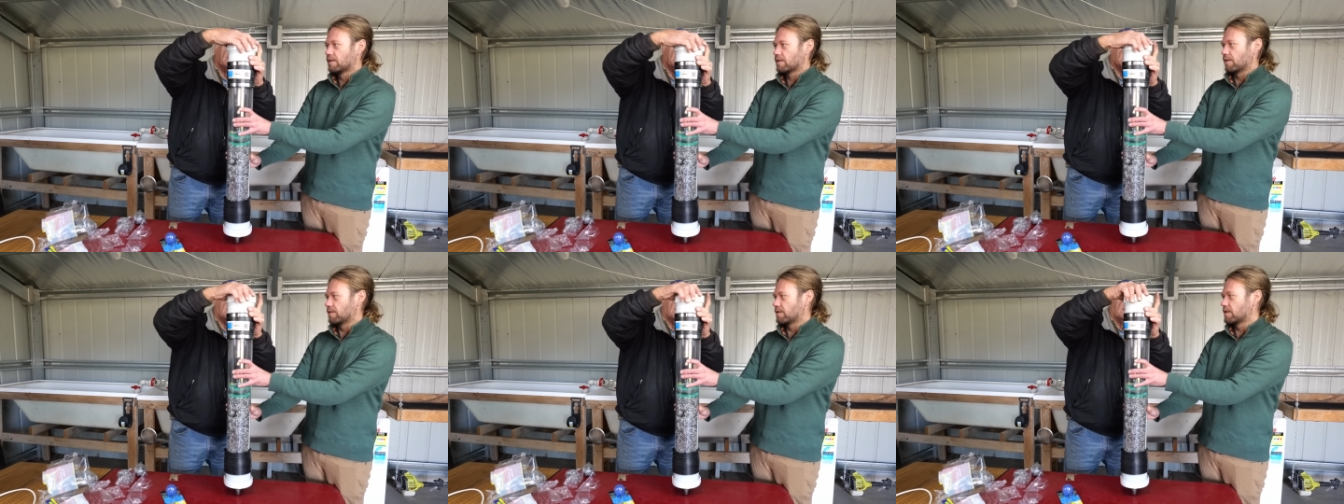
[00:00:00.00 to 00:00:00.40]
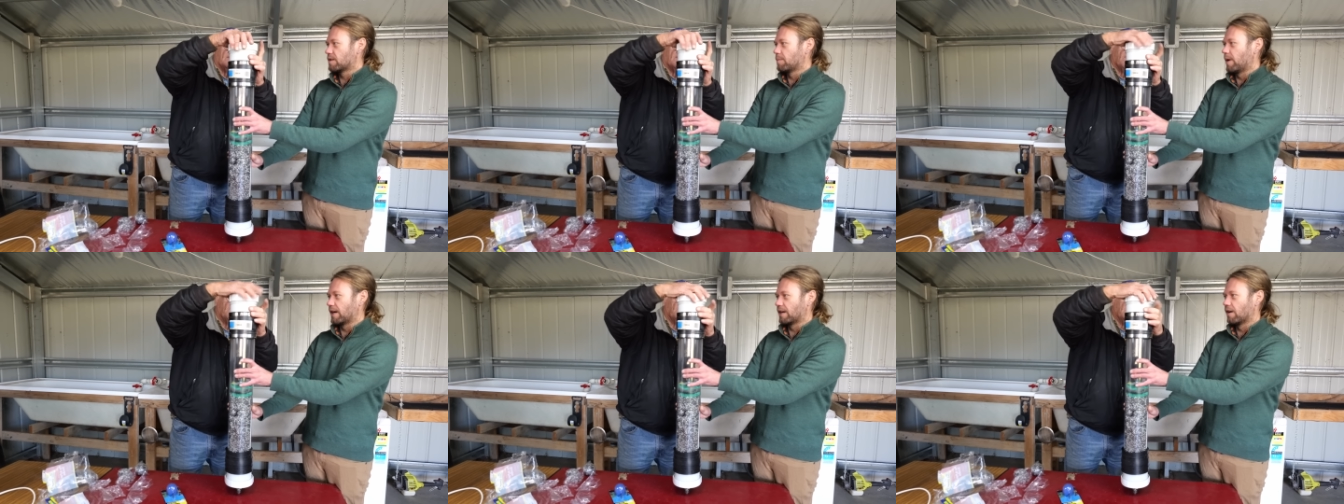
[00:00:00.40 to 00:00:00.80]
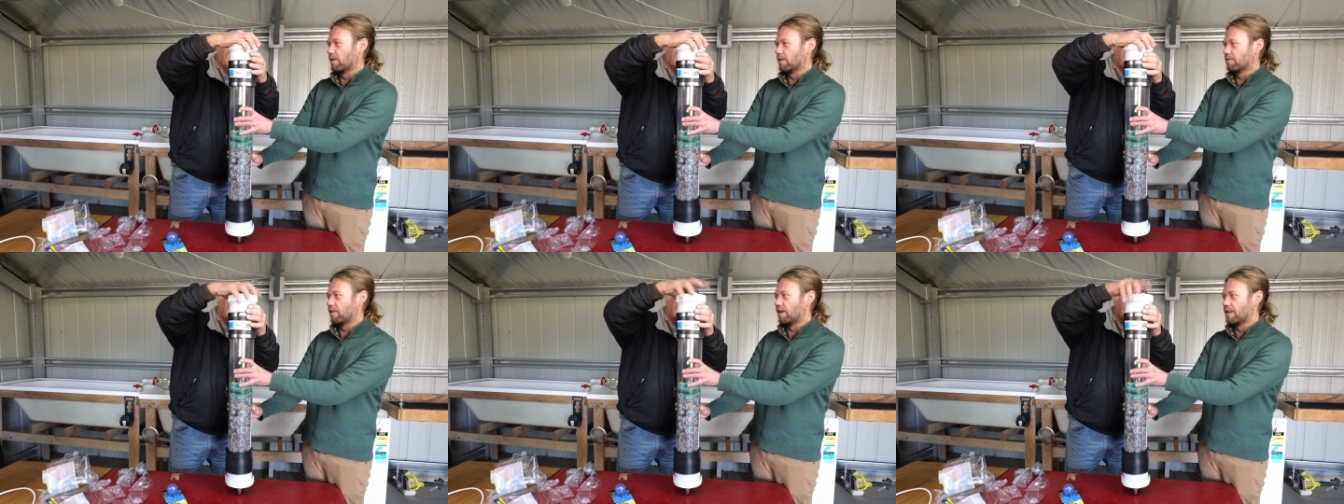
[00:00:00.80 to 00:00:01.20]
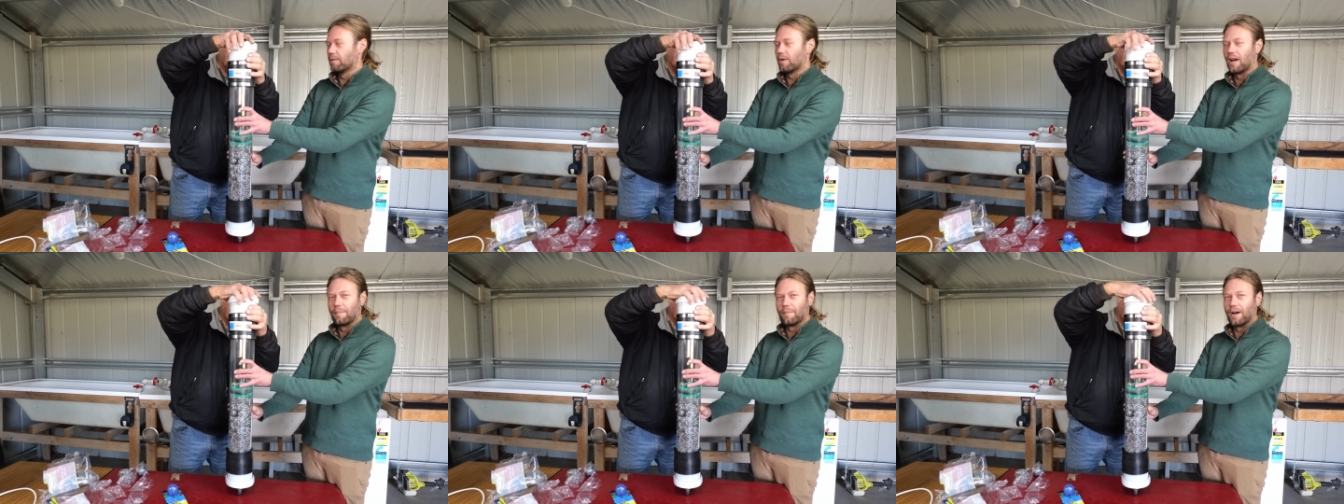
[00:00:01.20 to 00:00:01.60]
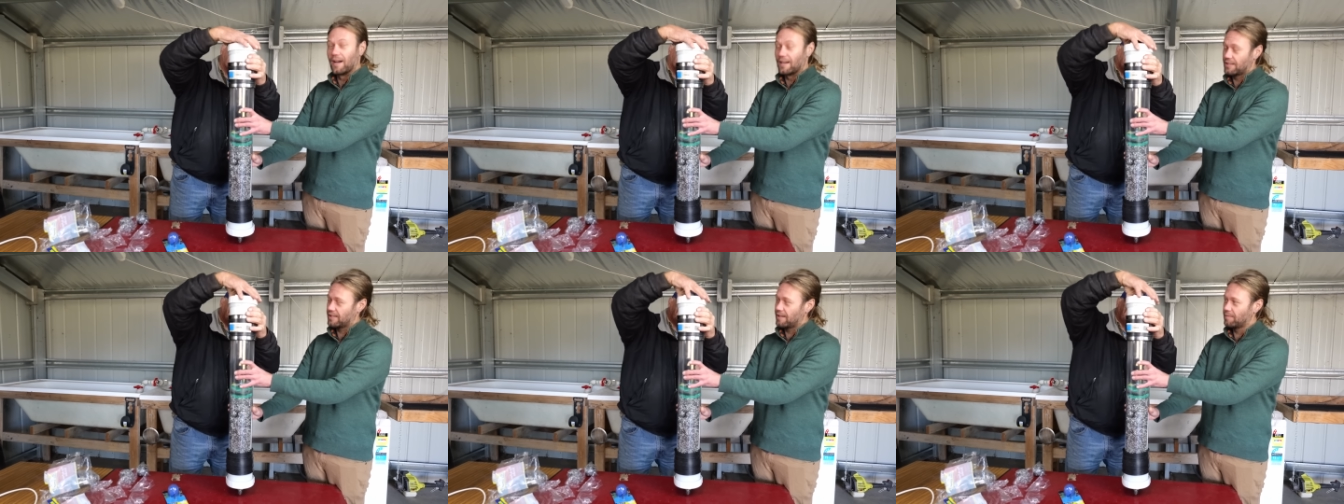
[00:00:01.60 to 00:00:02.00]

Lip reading: So it's just about going to find the right parts.